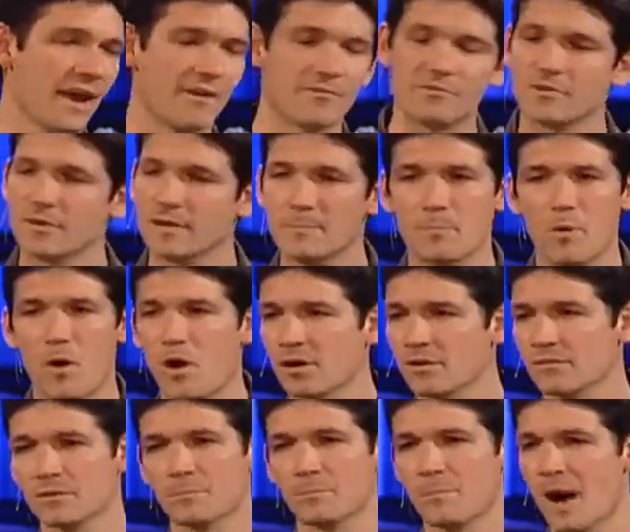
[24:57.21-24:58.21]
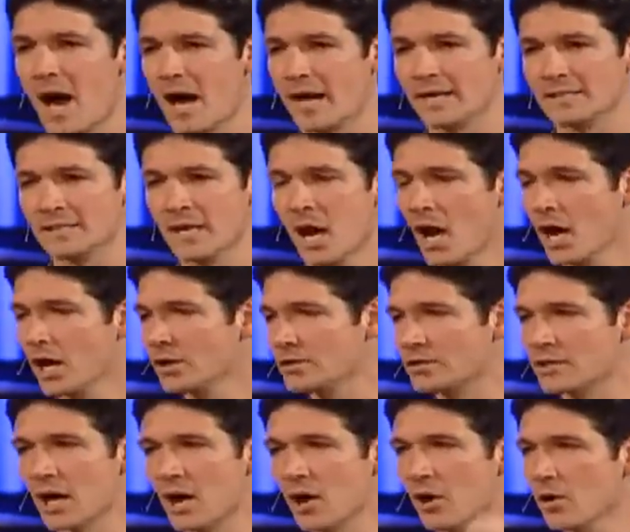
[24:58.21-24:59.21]
every part of her body, her
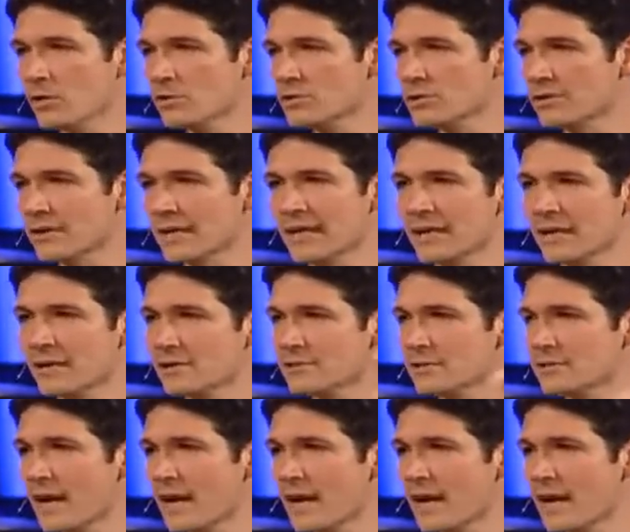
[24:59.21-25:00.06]
toes, her ears.